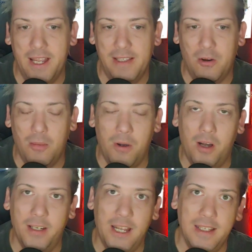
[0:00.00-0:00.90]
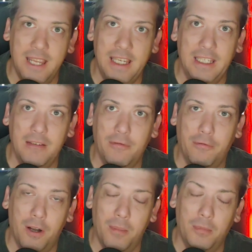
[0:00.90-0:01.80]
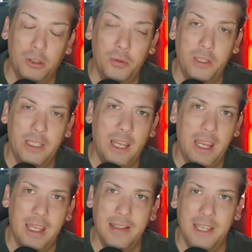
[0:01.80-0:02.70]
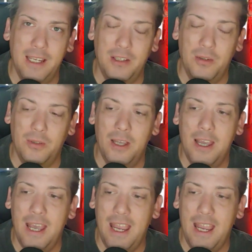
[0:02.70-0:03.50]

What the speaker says: that Armand had taken from Louis and Daniel.